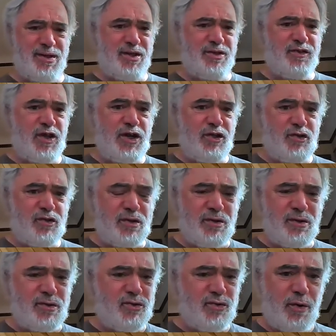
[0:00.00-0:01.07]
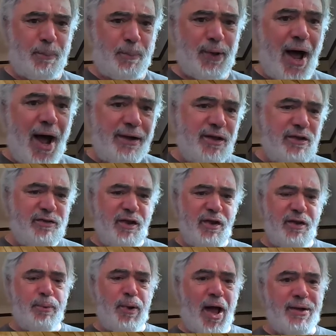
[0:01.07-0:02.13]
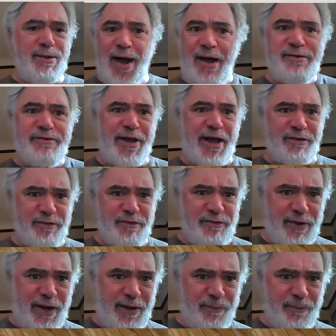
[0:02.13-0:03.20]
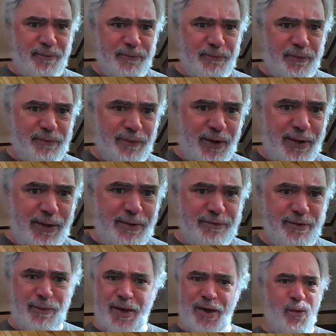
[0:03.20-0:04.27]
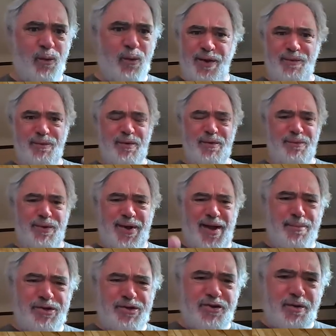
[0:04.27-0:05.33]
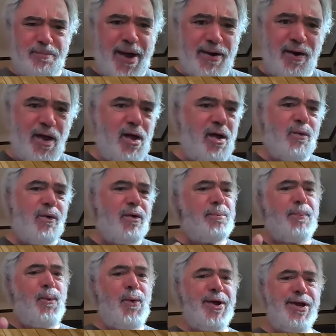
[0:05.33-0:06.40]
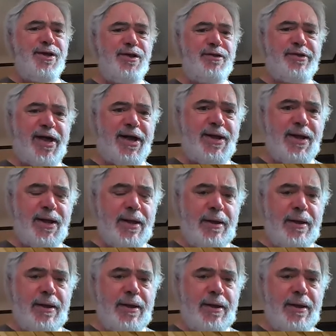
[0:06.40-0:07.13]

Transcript: the cities sort of block these things, block nice houses anyway, right? So what do you I mean? How much does it matter? Well, the point is that